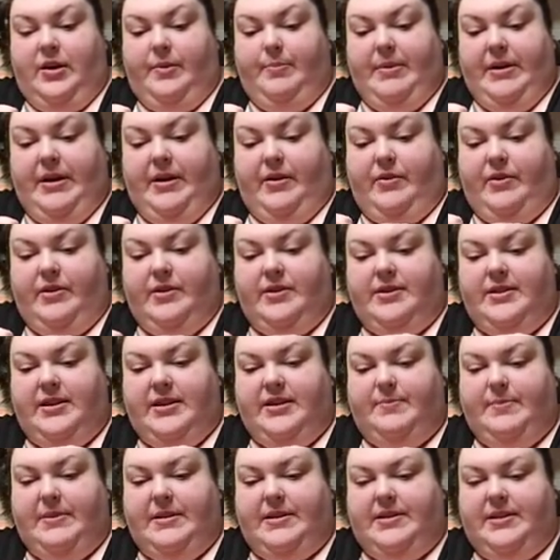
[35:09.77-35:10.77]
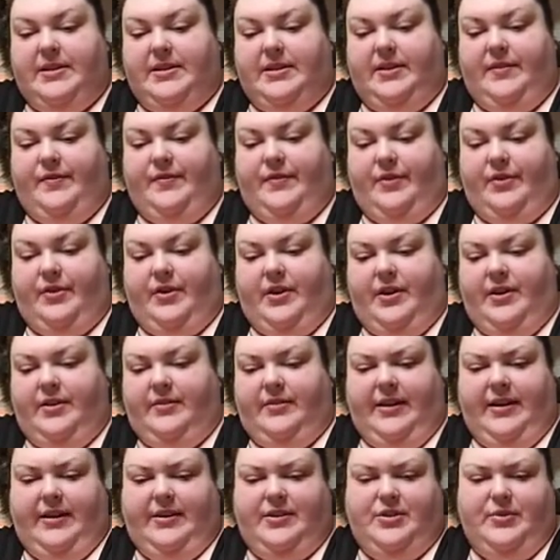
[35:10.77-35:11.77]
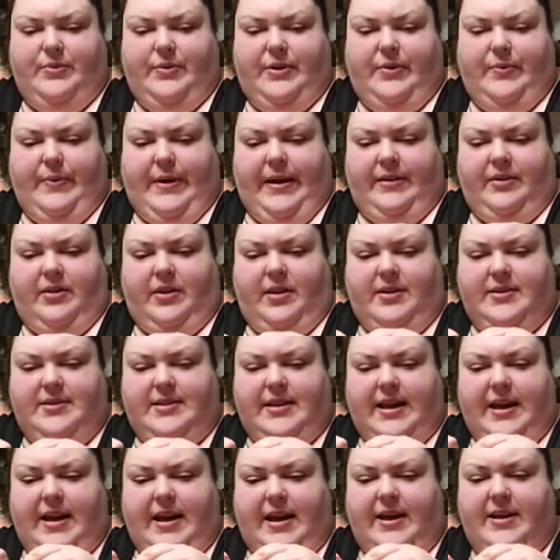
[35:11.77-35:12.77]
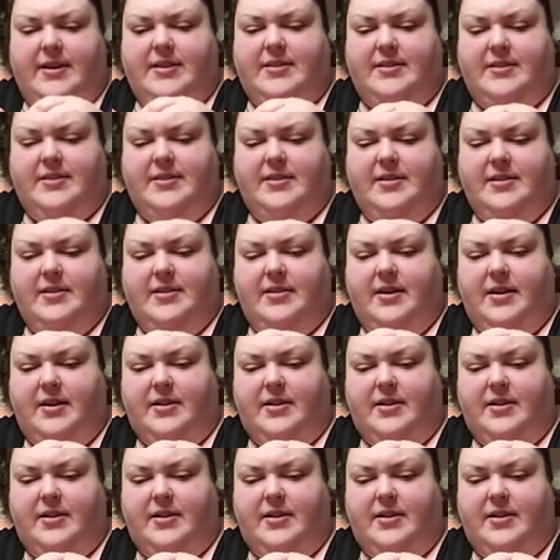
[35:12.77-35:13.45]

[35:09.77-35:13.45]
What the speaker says: Being criticized basically for not, like, doing weight loss, I guess.